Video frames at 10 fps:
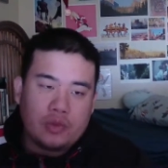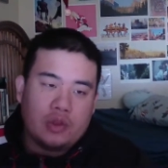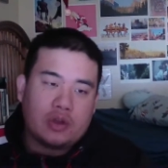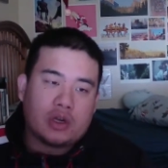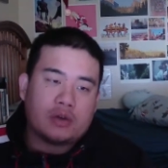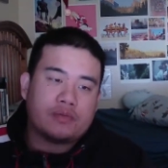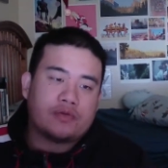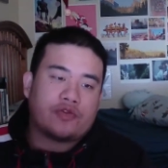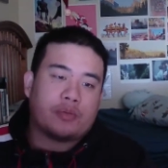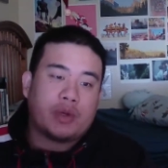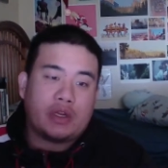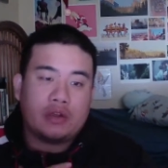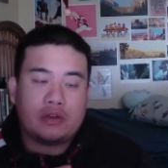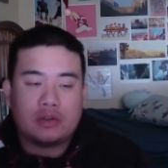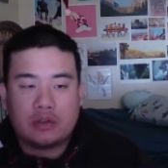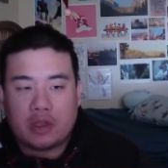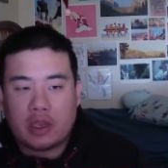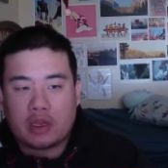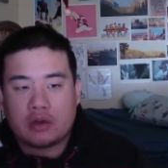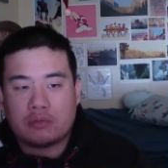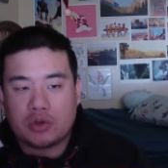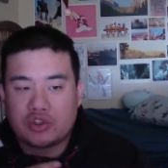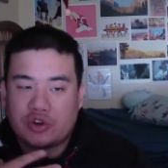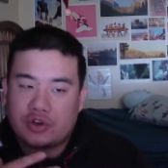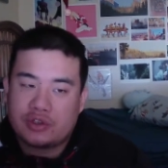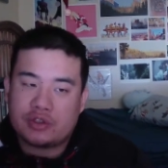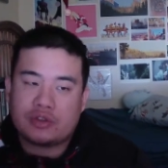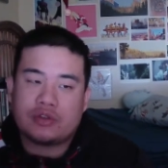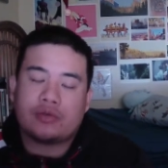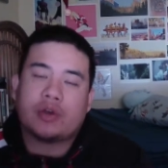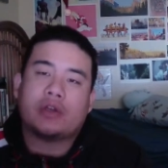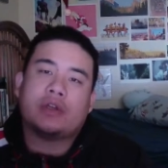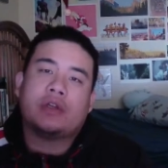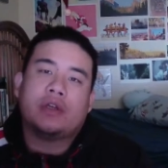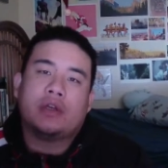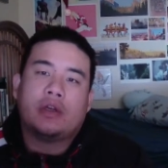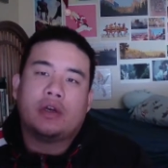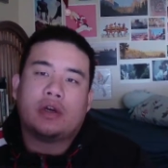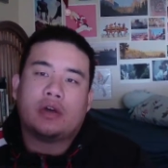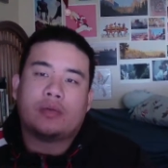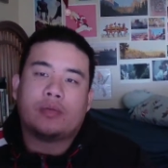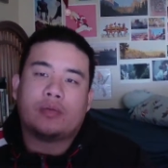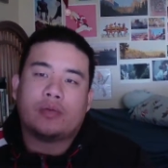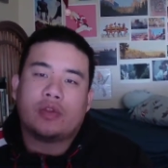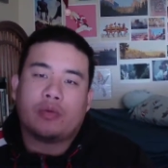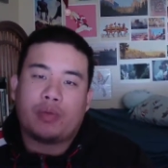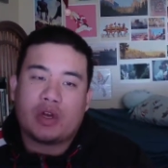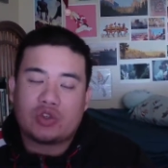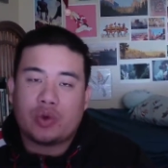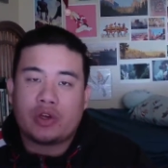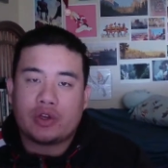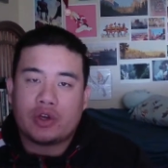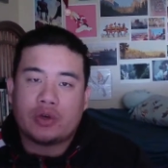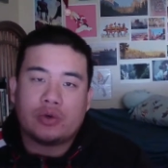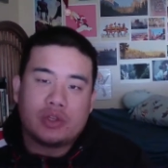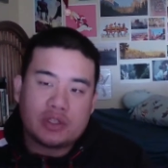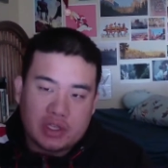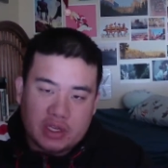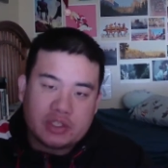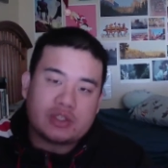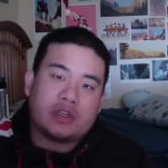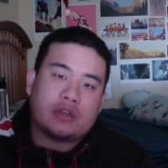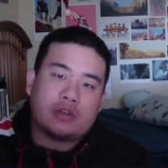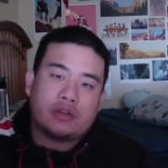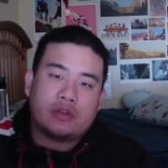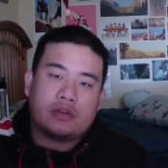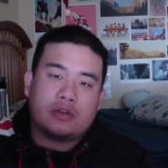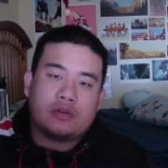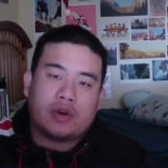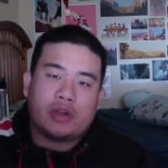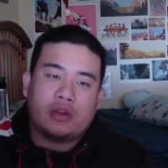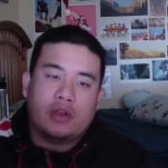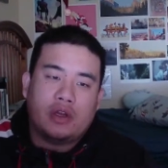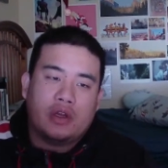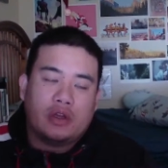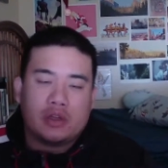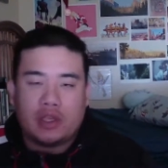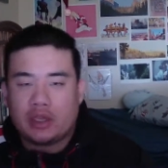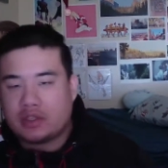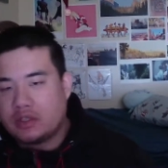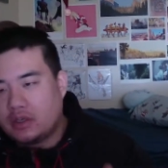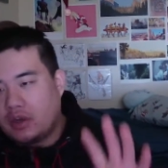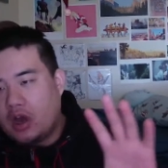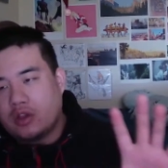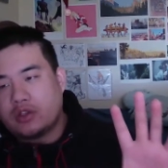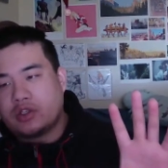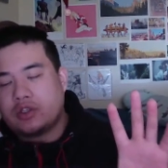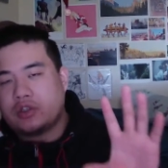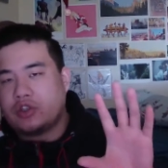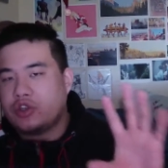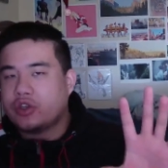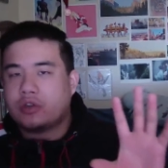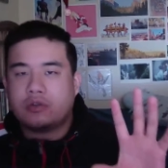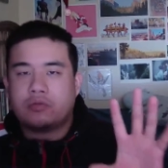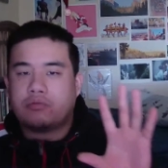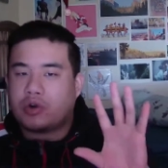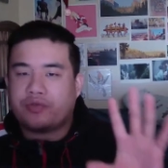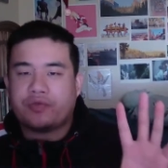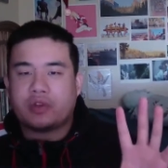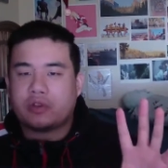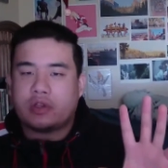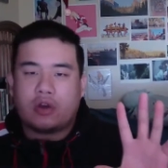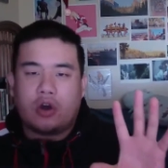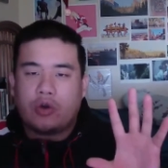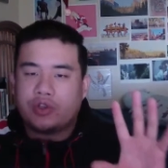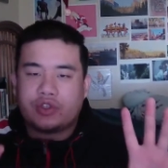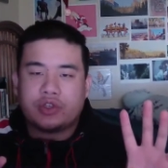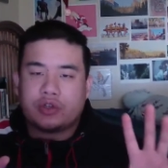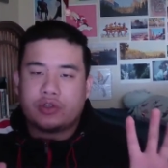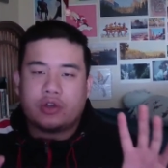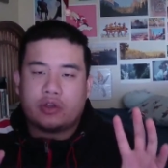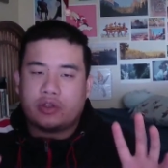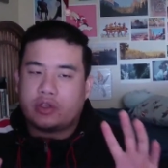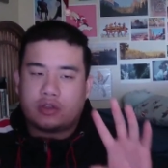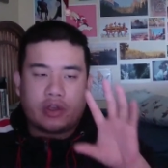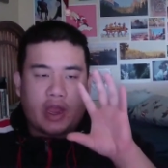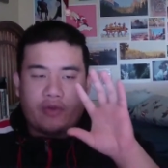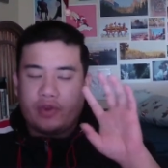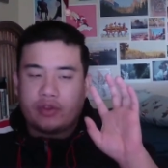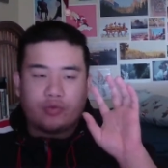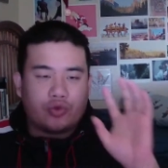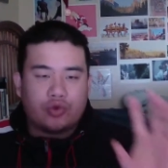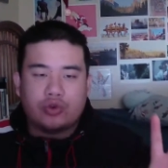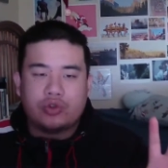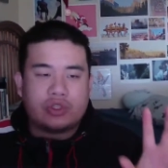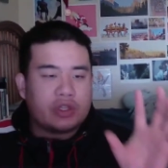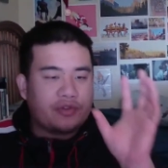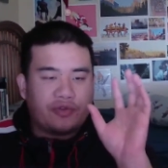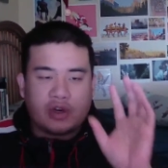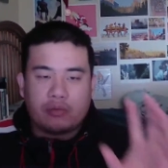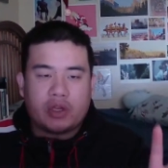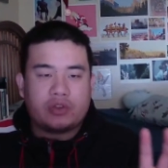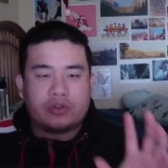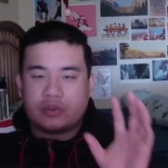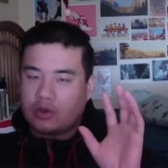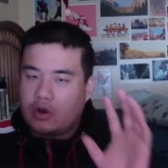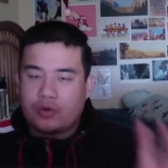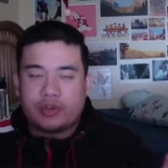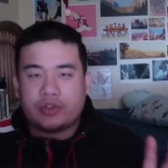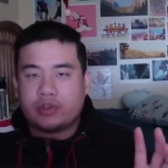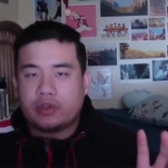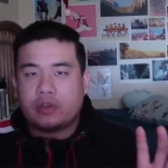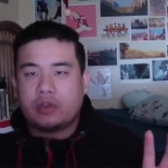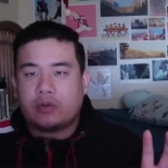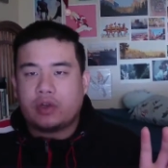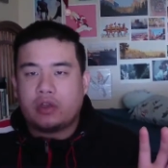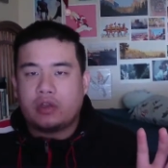um, for me and most artists, right, um, the best way to go is instinct, right? Yes, knowledge, good, perfect, like always good. Yeah, like having the rules and the fundamentals, always good, right?